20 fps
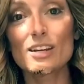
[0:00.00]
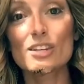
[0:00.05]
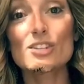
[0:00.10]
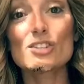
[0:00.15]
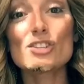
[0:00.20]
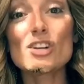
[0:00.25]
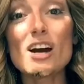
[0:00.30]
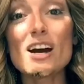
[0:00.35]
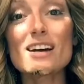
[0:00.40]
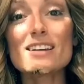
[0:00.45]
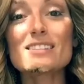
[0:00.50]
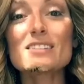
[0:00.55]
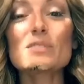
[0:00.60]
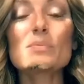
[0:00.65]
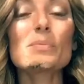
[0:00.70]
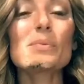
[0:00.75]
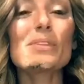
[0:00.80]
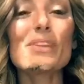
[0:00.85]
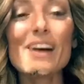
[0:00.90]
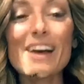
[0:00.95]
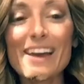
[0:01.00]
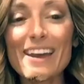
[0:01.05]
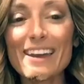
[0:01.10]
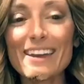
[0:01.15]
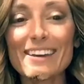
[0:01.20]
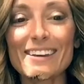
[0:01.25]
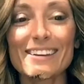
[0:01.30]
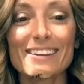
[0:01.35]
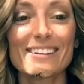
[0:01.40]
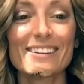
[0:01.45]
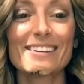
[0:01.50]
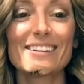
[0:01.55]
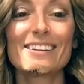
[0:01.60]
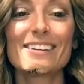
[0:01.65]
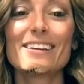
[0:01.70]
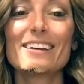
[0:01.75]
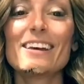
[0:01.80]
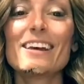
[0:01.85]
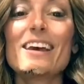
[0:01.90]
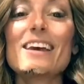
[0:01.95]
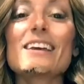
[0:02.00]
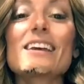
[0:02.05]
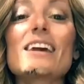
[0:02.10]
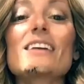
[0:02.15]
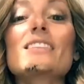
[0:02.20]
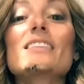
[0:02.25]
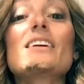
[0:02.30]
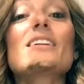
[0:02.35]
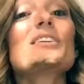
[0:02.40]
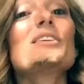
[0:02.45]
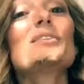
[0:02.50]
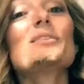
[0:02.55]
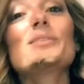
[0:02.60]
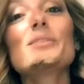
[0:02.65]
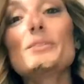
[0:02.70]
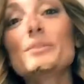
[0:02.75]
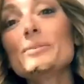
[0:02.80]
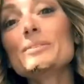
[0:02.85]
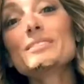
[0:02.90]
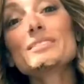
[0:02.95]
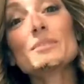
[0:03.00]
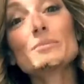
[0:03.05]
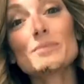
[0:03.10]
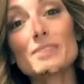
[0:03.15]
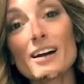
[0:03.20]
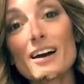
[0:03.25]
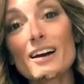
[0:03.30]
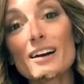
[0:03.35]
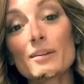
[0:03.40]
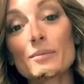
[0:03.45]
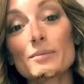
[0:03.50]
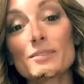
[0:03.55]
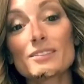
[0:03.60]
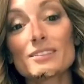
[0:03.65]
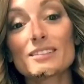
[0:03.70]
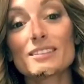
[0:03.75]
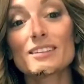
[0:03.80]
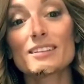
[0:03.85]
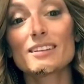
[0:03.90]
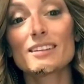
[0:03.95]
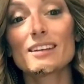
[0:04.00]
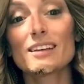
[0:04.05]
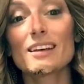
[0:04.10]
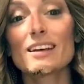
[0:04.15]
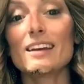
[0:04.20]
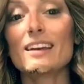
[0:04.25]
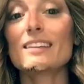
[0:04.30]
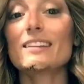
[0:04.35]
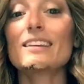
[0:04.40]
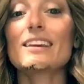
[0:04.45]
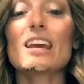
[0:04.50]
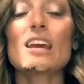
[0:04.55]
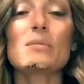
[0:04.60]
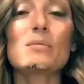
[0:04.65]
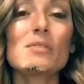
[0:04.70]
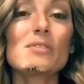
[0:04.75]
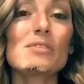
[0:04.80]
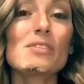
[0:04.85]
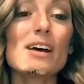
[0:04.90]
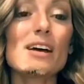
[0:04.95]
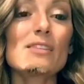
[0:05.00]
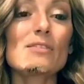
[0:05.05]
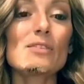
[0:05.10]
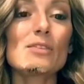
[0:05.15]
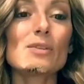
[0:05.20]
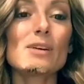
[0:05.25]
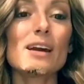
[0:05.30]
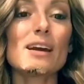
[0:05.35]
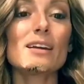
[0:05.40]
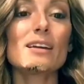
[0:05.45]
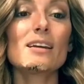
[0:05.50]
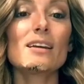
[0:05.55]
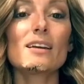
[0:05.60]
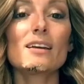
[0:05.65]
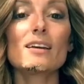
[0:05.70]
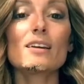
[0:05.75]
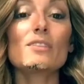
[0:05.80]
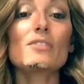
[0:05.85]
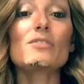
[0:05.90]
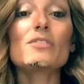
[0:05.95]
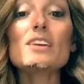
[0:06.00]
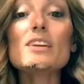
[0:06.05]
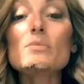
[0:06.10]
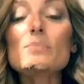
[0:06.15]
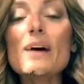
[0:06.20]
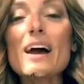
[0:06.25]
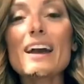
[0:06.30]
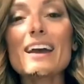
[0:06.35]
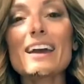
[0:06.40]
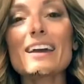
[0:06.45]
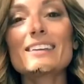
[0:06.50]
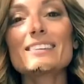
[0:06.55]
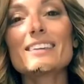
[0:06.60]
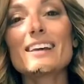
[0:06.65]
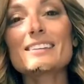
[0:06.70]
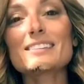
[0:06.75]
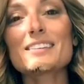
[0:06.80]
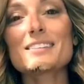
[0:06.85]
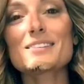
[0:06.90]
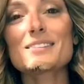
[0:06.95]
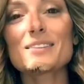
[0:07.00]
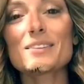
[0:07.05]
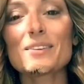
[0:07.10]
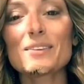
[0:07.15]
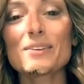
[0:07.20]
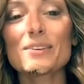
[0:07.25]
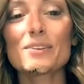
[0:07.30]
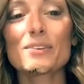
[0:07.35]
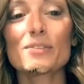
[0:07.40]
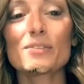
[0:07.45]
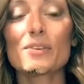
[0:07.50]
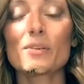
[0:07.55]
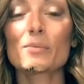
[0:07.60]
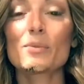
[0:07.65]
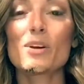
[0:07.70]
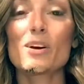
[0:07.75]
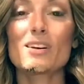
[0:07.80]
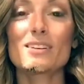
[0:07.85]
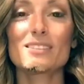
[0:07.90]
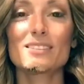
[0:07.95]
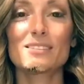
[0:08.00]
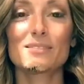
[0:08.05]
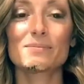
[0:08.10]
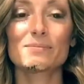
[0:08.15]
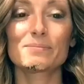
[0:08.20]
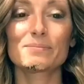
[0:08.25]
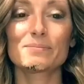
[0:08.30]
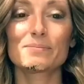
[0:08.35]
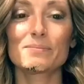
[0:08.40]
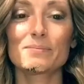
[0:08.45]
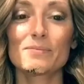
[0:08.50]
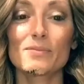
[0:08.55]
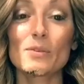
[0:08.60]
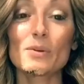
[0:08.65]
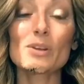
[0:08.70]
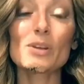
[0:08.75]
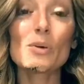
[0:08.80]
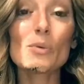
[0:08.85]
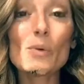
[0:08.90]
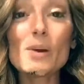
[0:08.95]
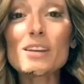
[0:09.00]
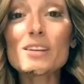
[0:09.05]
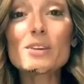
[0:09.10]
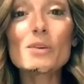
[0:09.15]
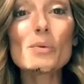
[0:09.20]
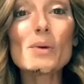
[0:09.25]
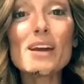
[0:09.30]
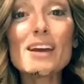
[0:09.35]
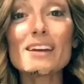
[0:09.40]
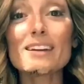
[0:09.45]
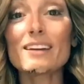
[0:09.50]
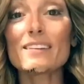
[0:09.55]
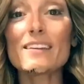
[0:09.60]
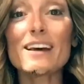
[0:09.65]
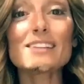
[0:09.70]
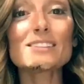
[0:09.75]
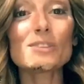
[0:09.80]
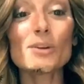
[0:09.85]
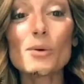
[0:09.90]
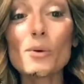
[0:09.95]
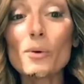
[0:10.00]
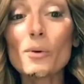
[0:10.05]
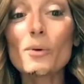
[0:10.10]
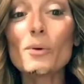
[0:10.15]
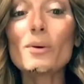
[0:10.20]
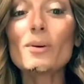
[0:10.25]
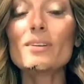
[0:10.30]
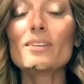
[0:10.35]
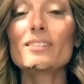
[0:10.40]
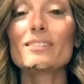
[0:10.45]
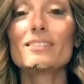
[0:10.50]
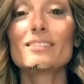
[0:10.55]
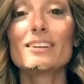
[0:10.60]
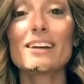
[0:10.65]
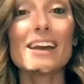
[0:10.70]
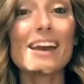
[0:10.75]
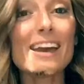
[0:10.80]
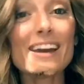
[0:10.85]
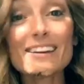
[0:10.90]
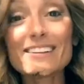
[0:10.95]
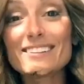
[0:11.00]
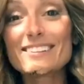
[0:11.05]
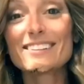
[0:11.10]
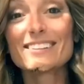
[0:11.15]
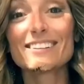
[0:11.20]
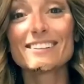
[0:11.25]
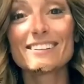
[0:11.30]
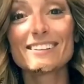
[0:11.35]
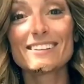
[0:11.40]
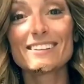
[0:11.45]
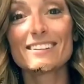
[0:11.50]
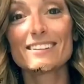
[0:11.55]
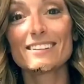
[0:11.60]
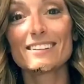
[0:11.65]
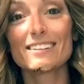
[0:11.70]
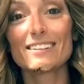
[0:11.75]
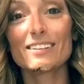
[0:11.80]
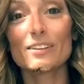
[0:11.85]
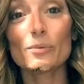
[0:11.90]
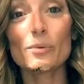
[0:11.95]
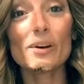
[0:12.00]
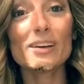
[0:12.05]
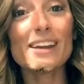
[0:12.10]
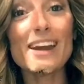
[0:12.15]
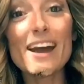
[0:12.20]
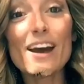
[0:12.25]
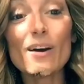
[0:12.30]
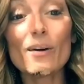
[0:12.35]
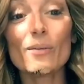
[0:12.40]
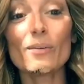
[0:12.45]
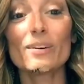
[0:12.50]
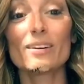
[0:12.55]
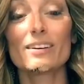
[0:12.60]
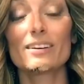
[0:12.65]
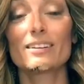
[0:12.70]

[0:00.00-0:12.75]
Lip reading: Just play. Get that you'll lose sometimes. In the game of life, you get feedback and lessons learned from loss. When you win, and that's cool. And what now?